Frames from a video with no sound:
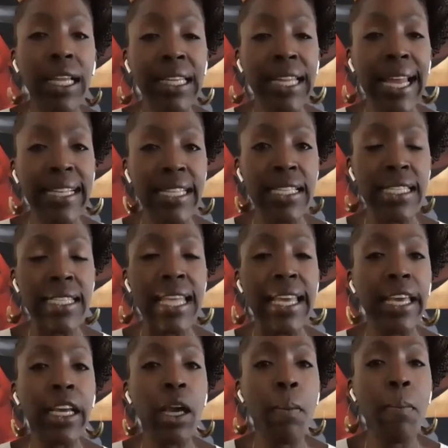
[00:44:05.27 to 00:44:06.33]
how are
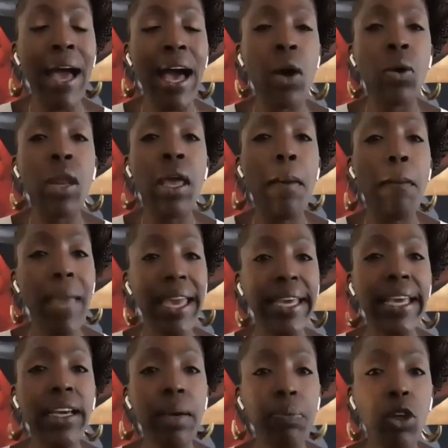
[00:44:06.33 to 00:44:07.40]
electeds thinking about
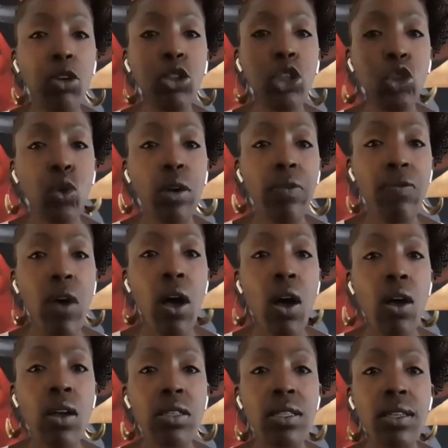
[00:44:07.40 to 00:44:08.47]
making up those
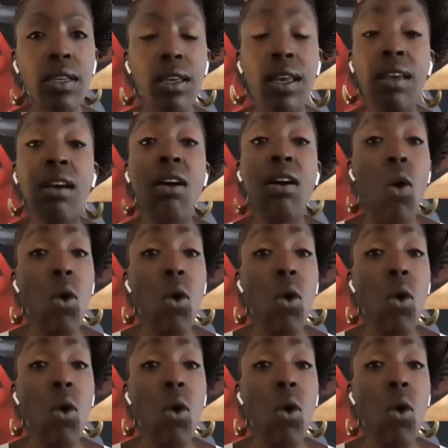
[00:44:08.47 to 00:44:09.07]
shortfalls?